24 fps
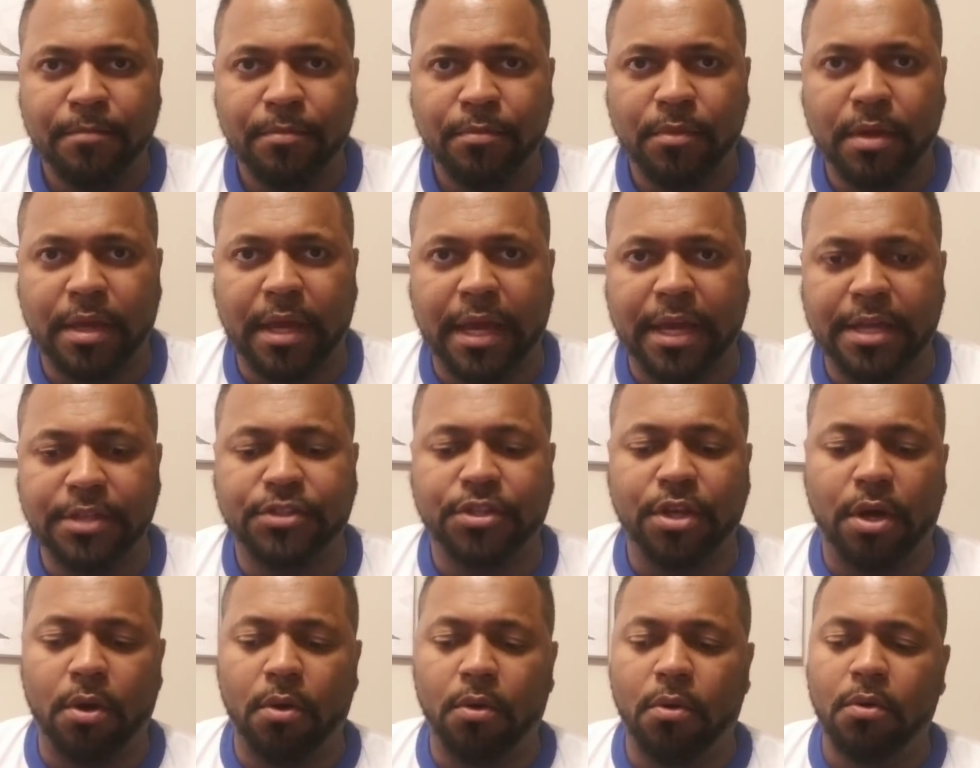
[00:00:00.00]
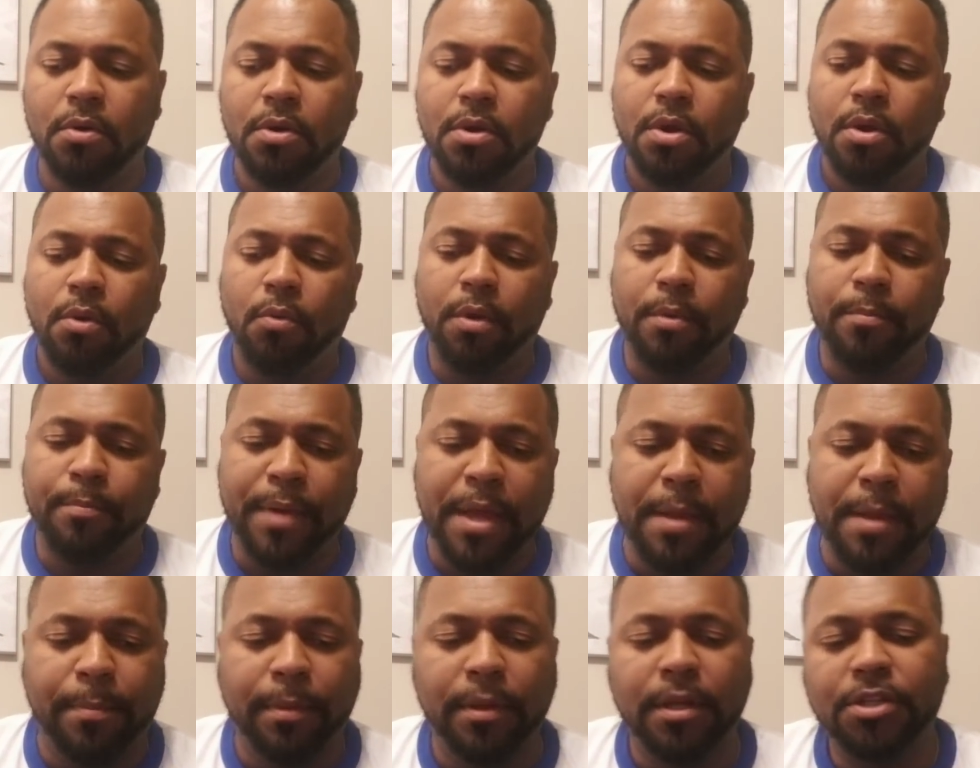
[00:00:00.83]
Okay, so when
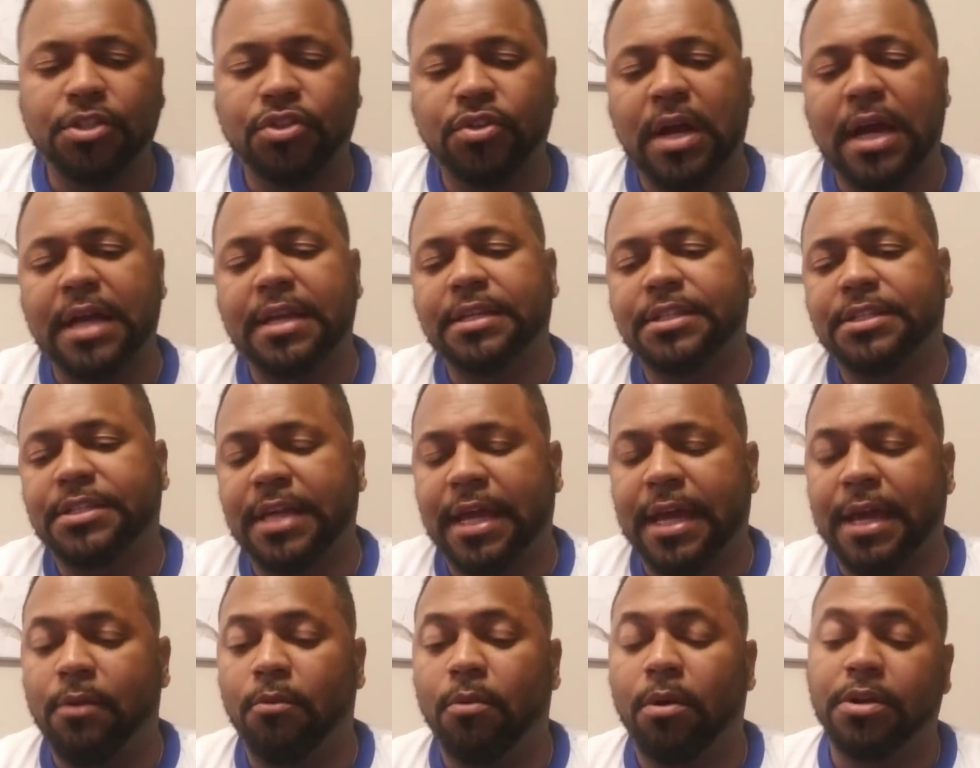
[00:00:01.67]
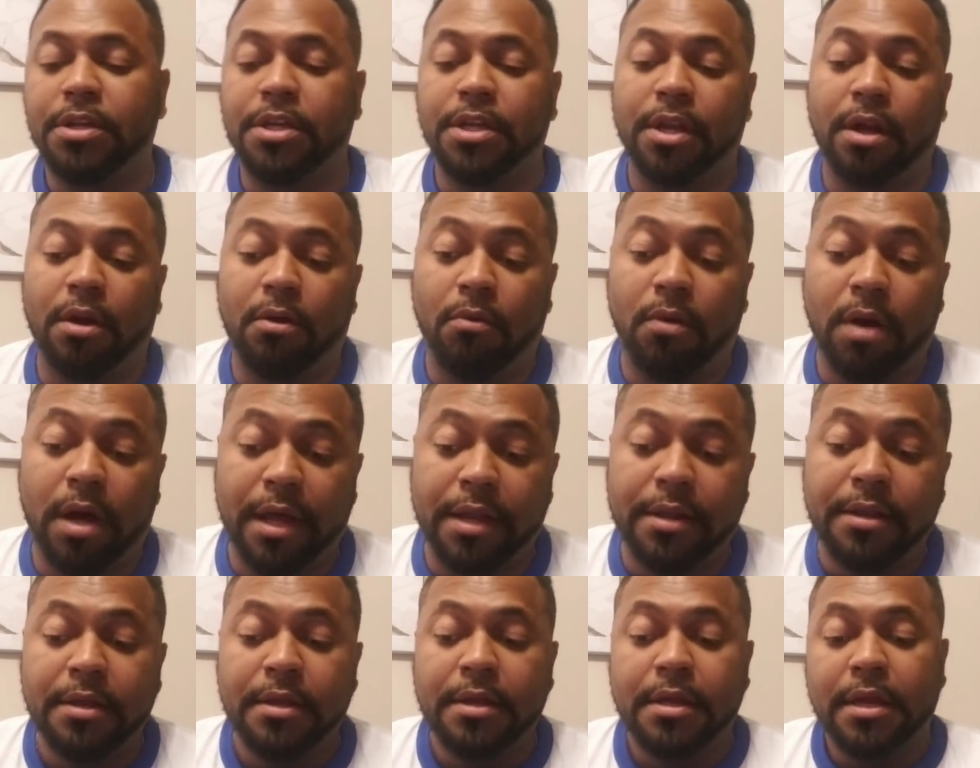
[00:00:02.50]
people are trying to say, well, you know
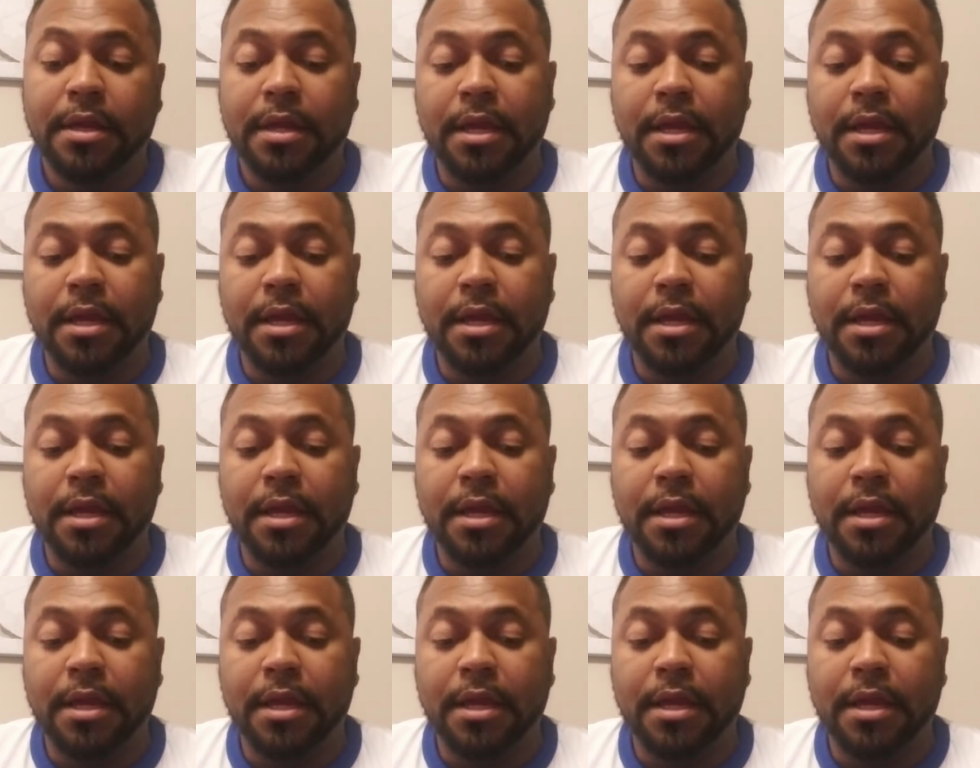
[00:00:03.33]
what?